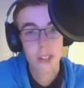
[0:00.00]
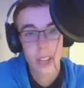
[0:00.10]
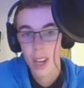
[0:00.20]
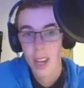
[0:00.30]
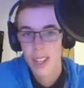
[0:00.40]

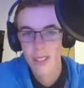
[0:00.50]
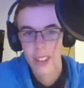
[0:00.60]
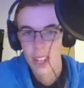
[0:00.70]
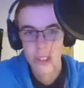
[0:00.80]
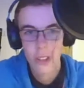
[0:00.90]
year, I didn't
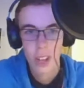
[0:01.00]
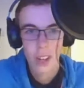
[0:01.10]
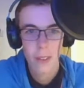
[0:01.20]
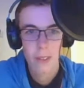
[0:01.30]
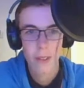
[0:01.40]
really enjoy it.
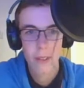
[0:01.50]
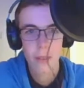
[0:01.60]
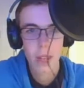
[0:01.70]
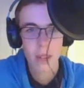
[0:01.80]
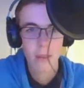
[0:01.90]
I thought it was a
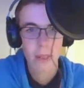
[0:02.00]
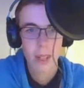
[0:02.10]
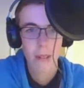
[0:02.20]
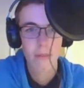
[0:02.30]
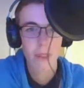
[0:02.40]
bit
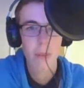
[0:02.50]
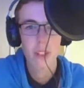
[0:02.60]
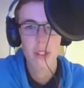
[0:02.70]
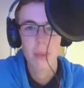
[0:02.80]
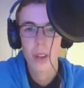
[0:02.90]

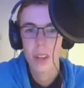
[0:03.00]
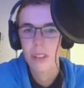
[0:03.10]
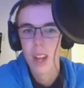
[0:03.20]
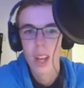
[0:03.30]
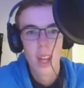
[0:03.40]
rubbish, to be honest.